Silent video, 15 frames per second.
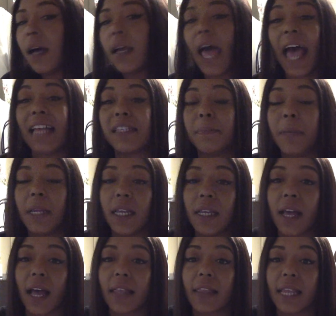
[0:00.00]
As
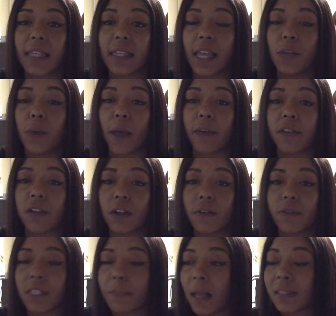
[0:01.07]
media, I think that you have certain
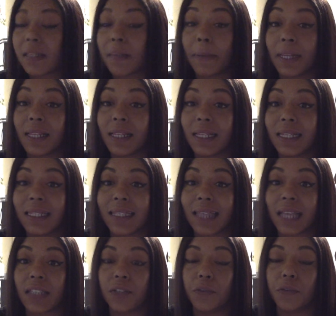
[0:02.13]
responsibilities
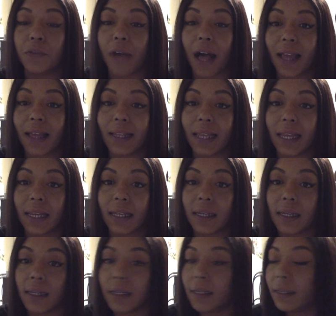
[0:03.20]
that you
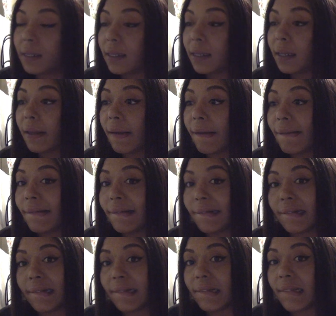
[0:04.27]
violated.
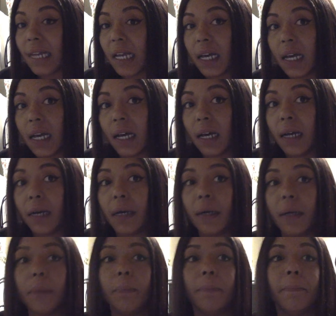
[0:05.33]

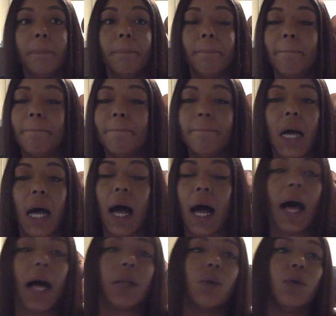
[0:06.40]
Um,
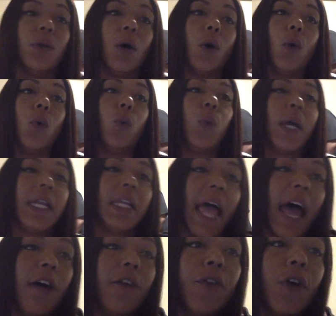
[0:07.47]
I don't know
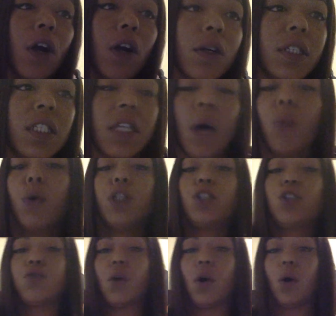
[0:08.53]
whenever someone
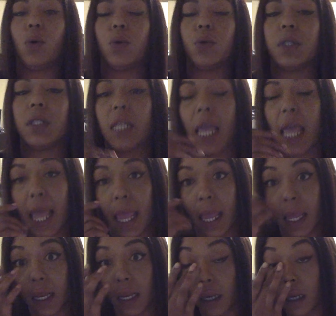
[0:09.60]
trolls
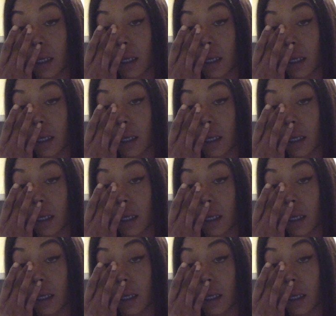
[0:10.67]
and